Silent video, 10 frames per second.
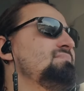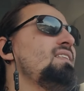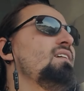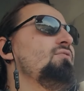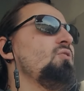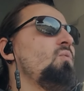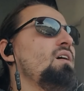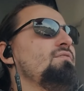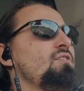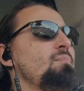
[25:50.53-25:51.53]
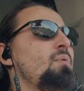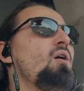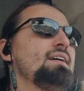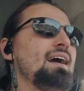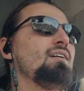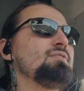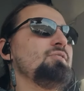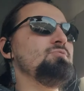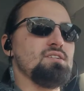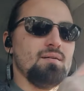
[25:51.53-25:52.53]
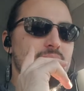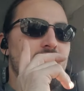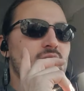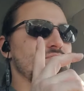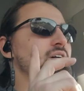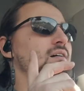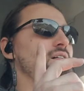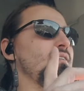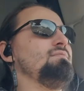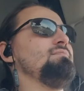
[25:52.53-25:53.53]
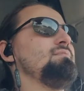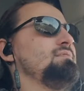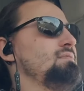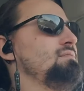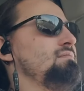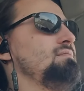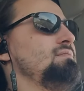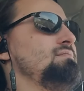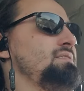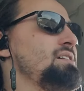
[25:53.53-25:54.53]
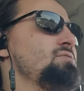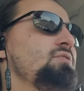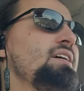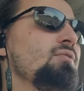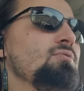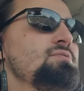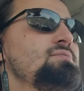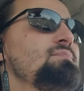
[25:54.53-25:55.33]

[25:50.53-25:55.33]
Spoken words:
for the bard character, using a pair of Desert Eagles,